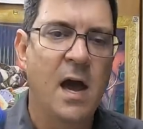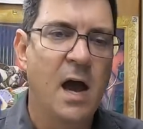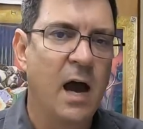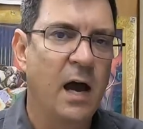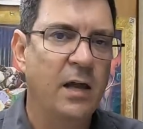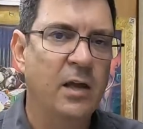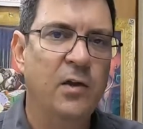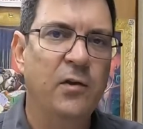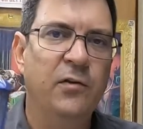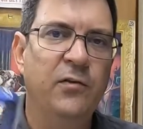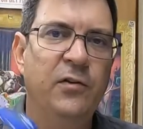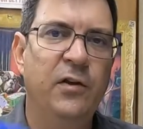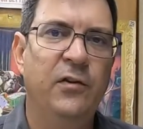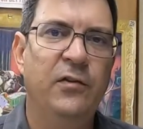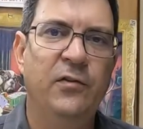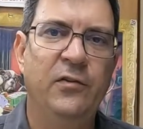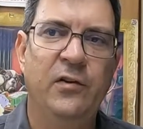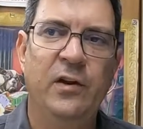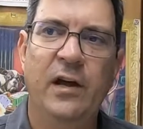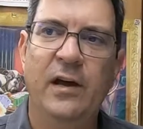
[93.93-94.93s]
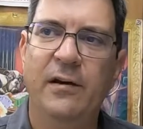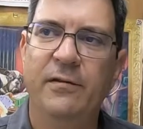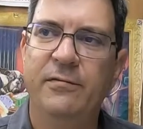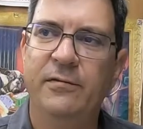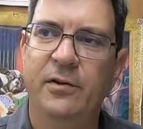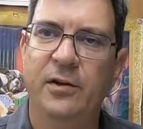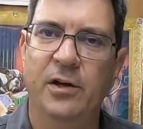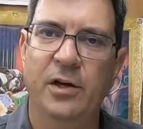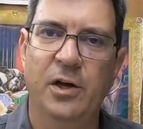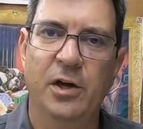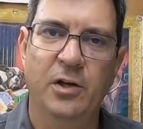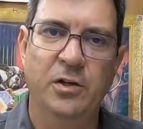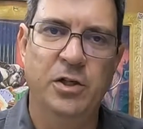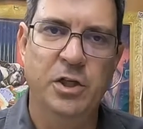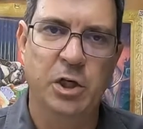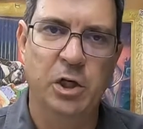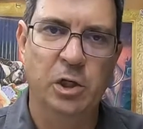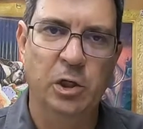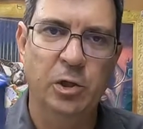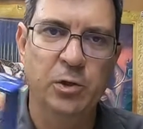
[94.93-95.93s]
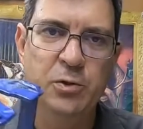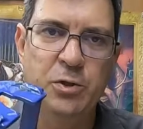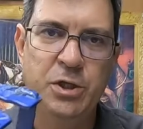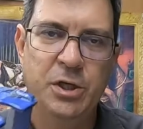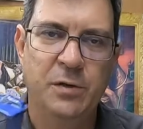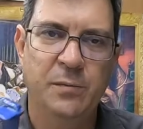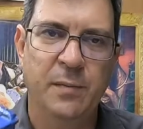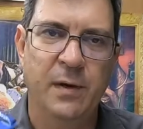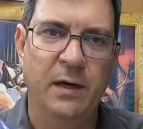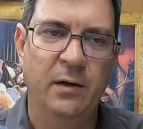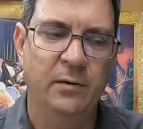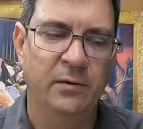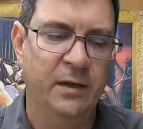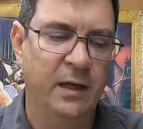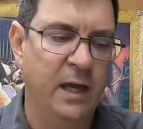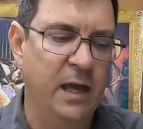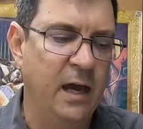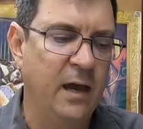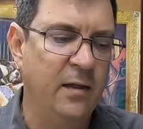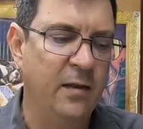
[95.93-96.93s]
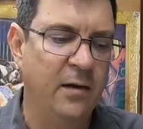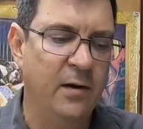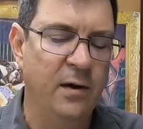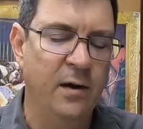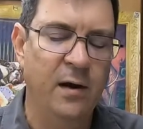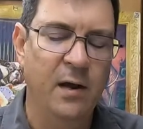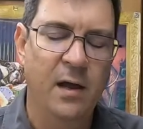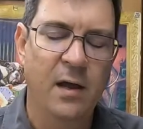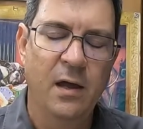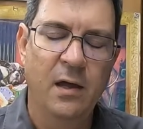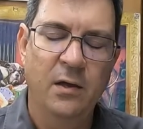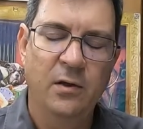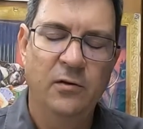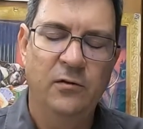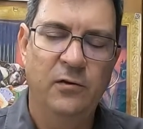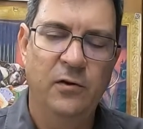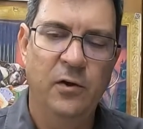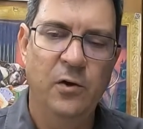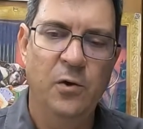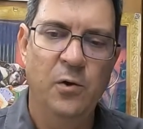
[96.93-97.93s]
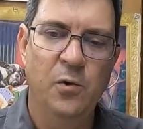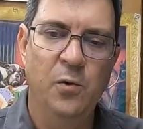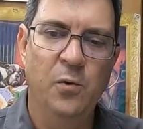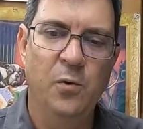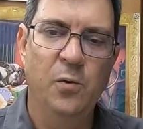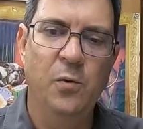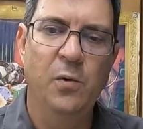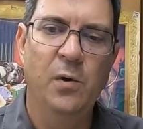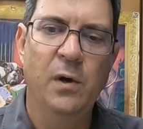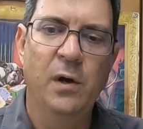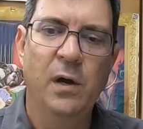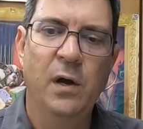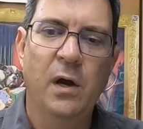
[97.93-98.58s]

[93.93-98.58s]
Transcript: I use this stuff to glue sheet metal together, to